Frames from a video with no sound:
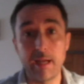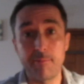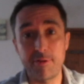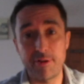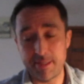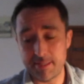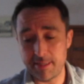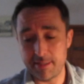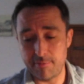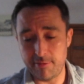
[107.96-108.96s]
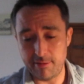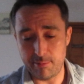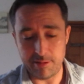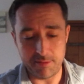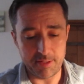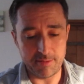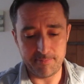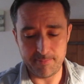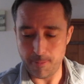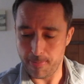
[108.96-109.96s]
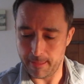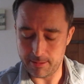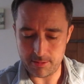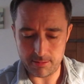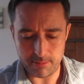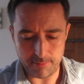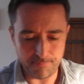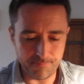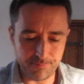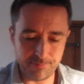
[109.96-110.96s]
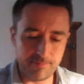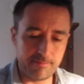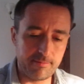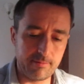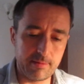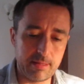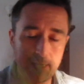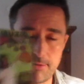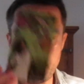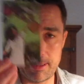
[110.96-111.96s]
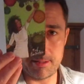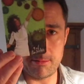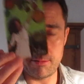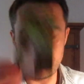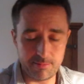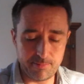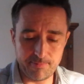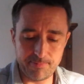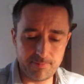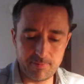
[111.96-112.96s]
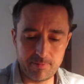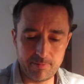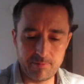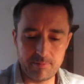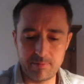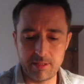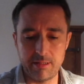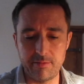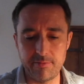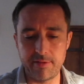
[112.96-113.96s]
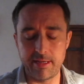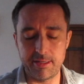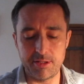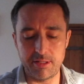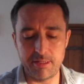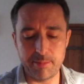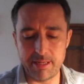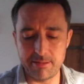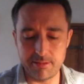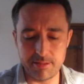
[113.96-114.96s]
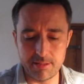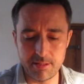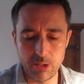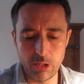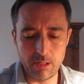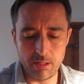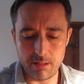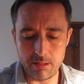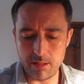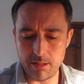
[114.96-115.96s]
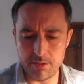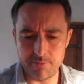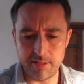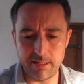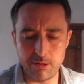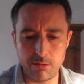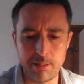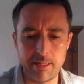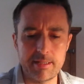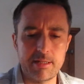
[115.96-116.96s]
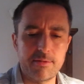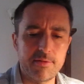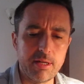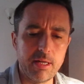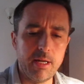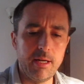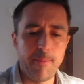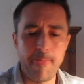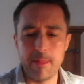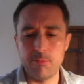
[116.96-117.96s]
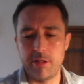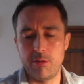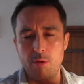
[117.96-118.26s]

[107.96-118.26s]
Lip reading: I'm very excited for you about. So, Nine of Pentacles. Yeah, financial independence. Just feeling good about yourself. What you're